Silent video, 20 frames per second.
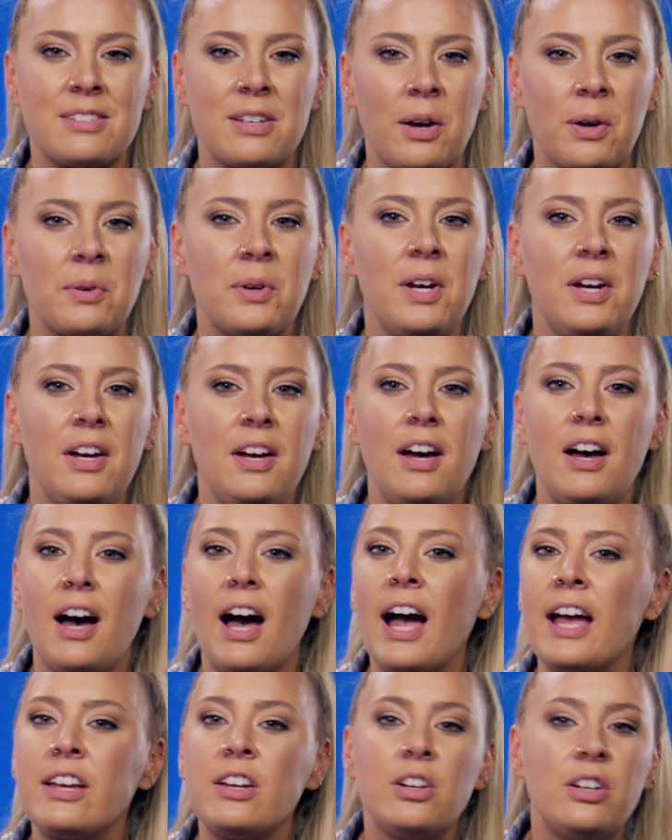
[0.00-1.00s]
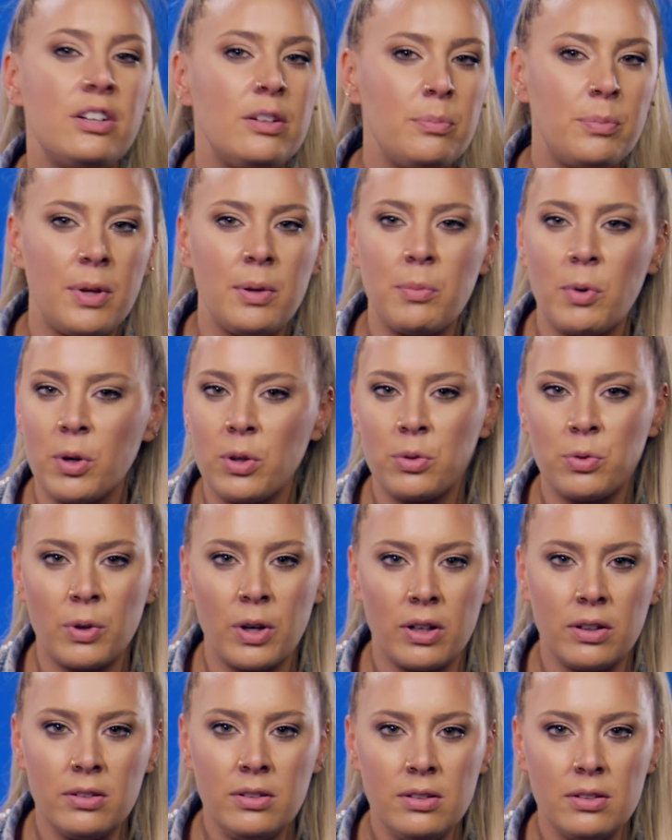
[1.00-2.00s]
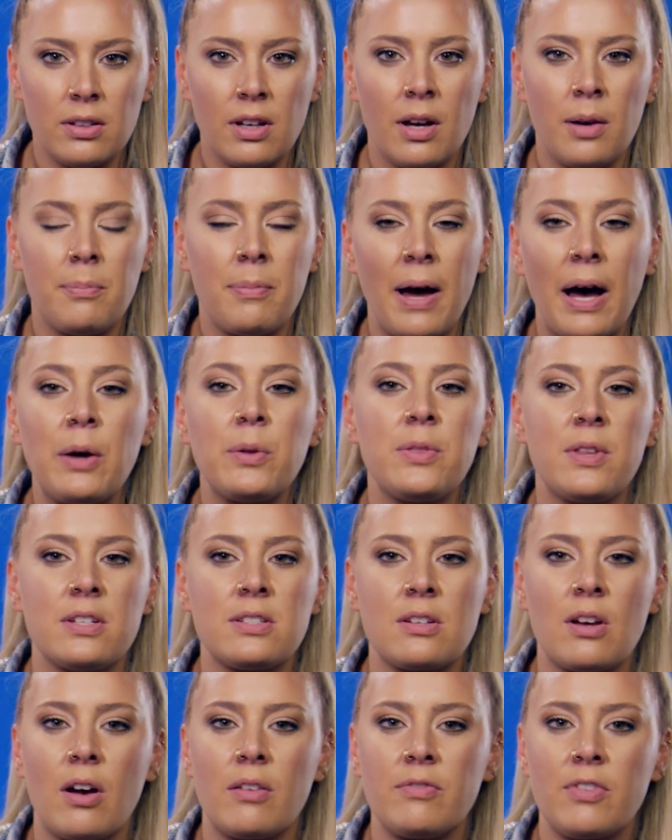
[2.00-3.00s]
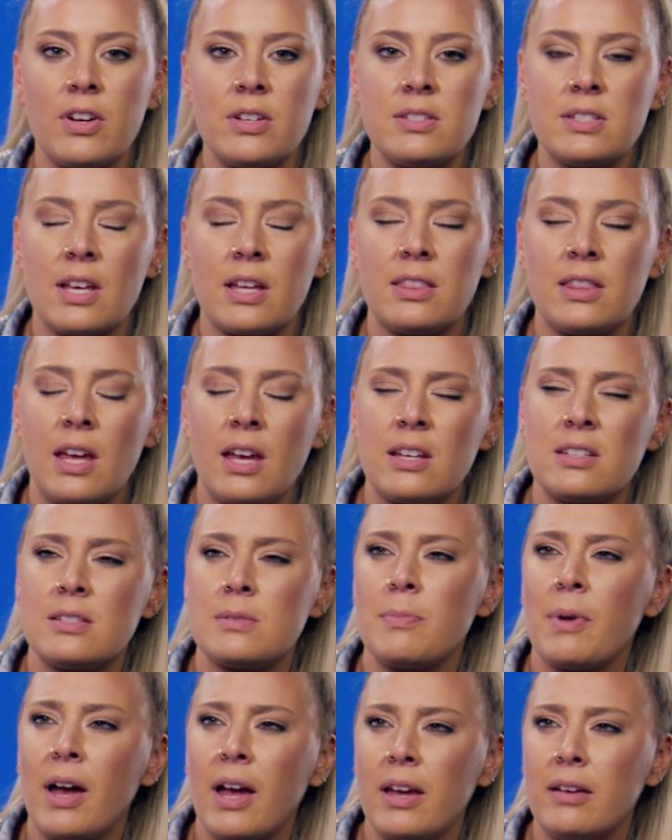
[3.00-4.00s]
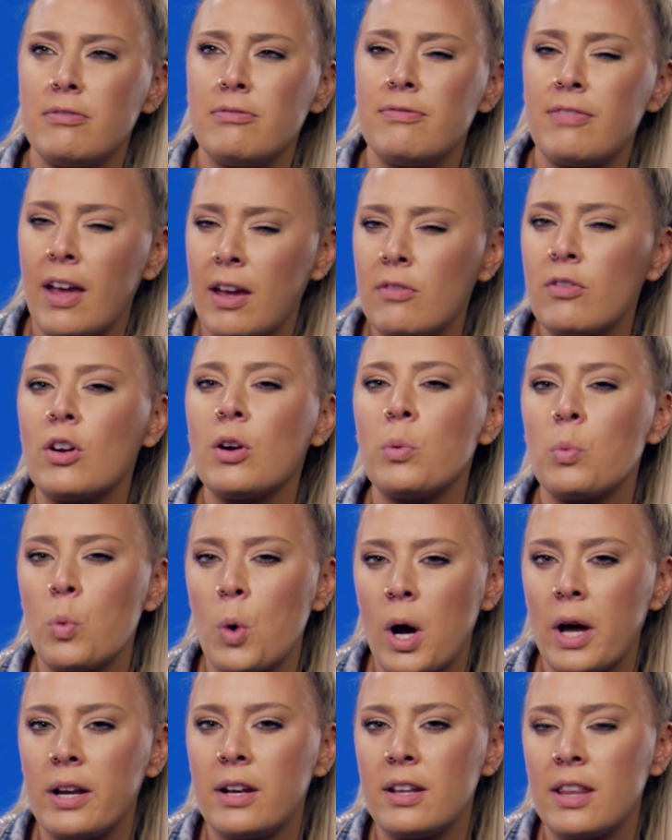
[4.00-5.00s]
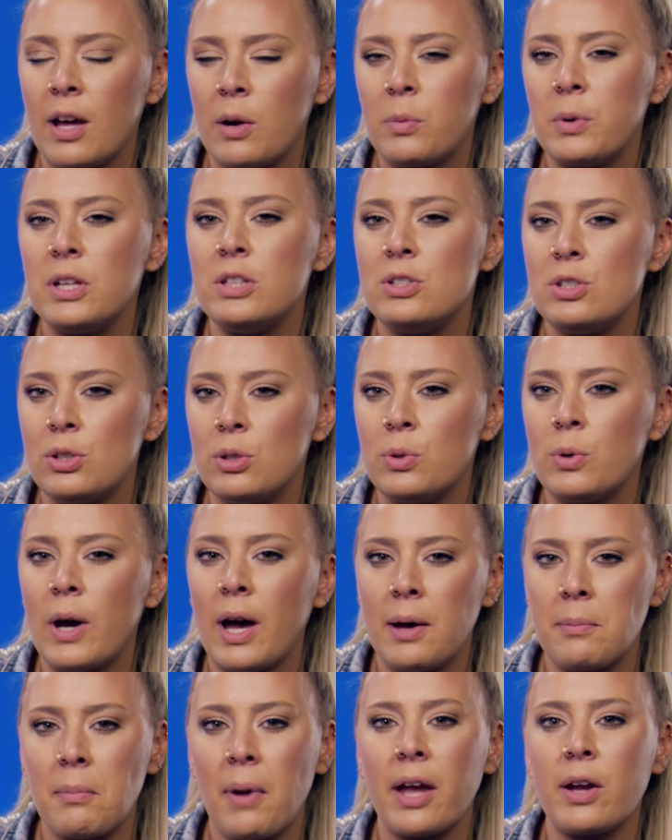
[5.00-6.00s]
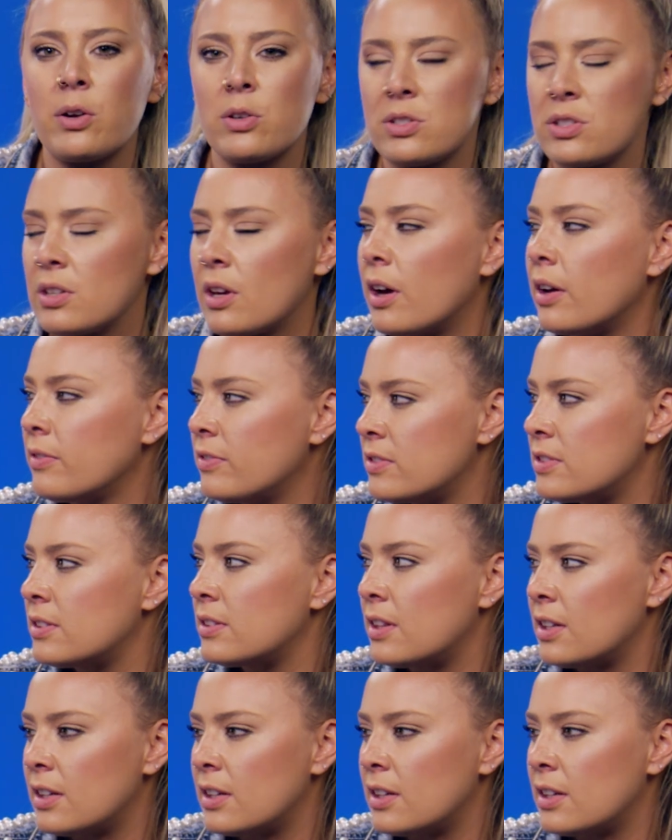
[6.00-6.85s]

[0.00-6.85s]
So I couldn't be more thrilled about this conference. I think it's my favorite one that we do at Microsoft.